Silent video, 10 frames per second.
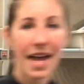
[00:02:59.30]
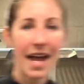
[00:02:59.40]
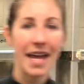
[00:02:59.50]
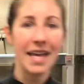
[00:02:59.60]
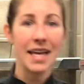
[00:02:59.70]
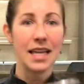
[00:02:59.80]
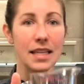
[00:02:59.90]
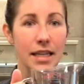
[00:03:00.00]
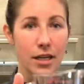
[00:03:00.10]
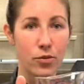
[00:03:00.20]
a
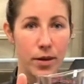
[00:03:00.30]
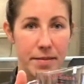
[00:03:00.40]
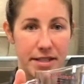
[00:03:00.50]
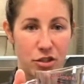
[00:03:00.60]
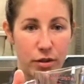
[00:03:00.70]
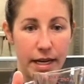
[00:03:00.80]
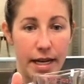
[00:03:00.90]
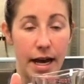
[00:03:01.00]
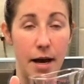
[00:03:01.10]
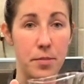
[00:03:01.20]
liquid measuring cup.